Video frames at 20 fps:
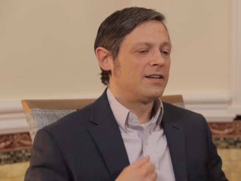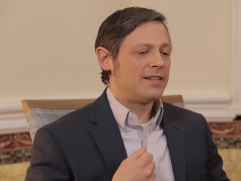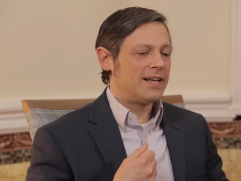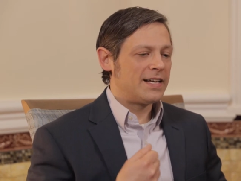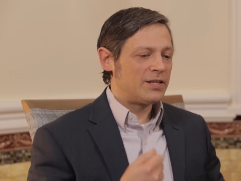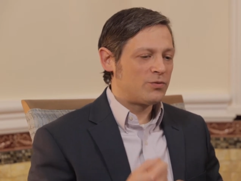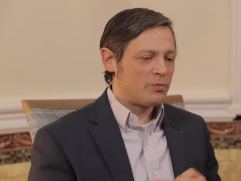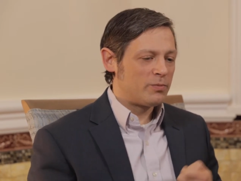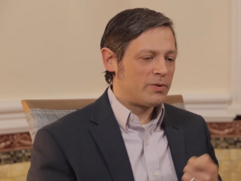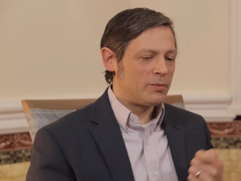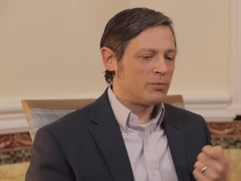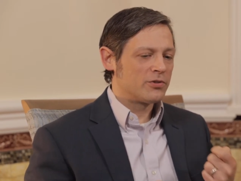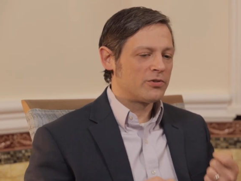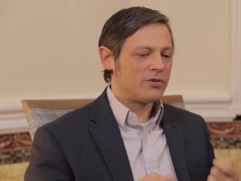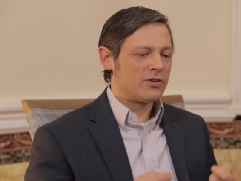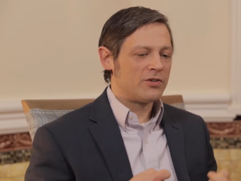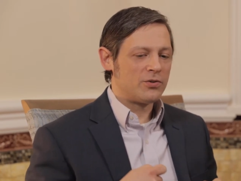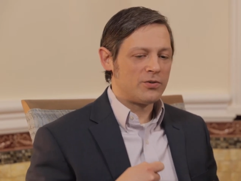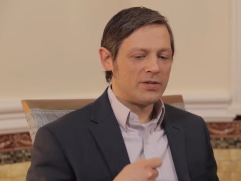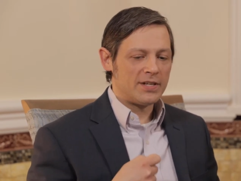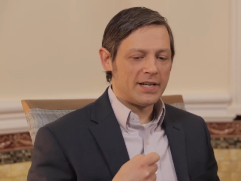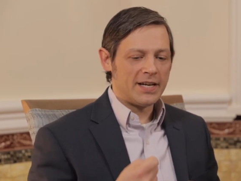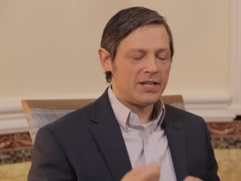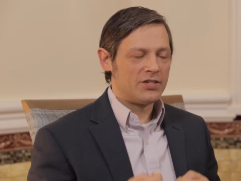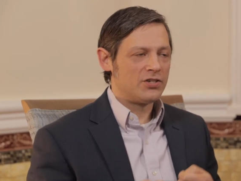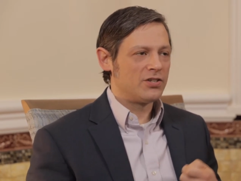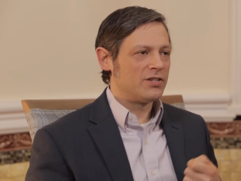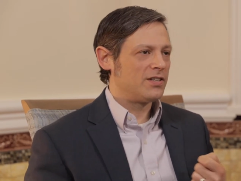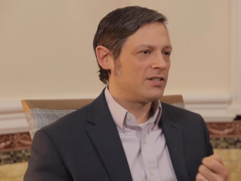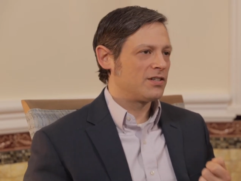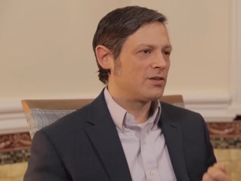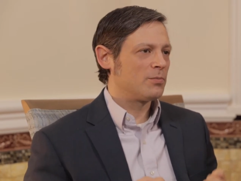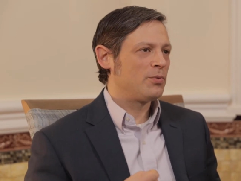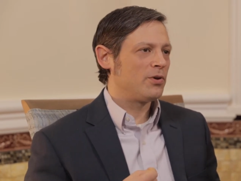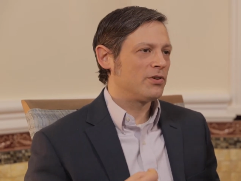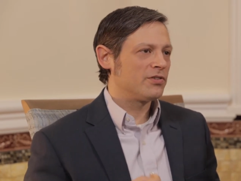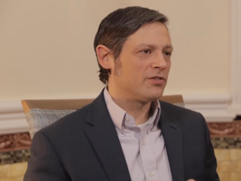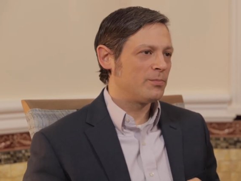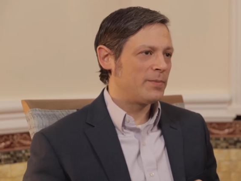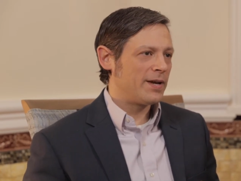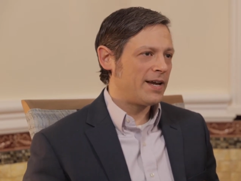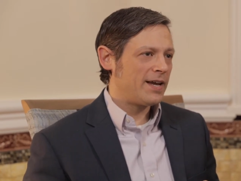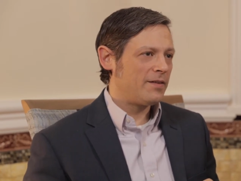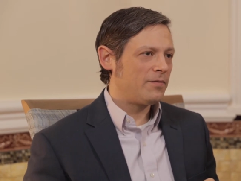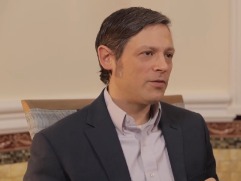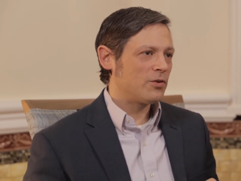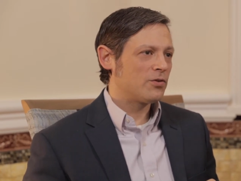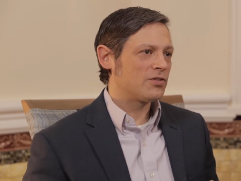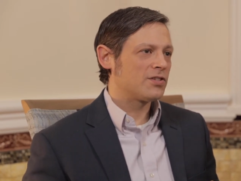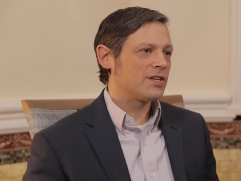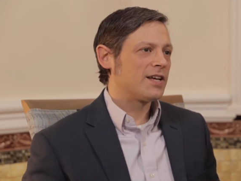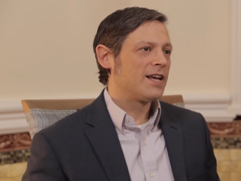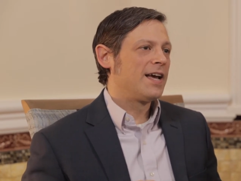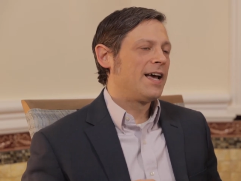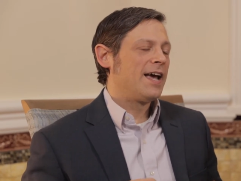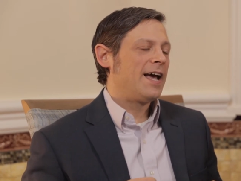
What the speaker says: that's when people start to engage in these compulsive behaviors.